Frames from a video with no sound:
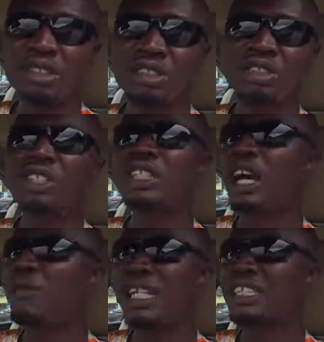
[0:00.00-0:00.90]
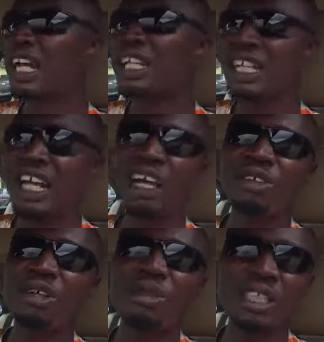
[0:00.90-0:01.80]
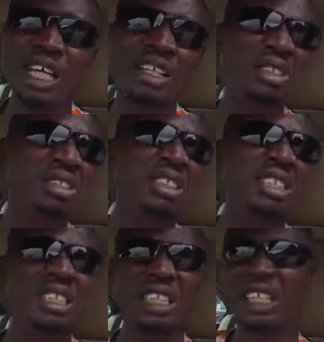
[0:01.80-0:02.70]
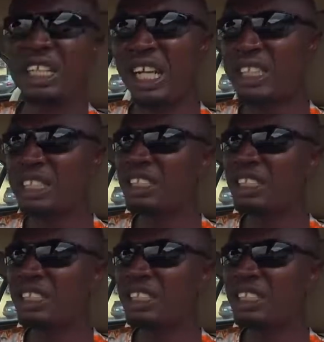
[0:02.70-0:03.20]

So each time I scan the car, I will be telling you this cylinder,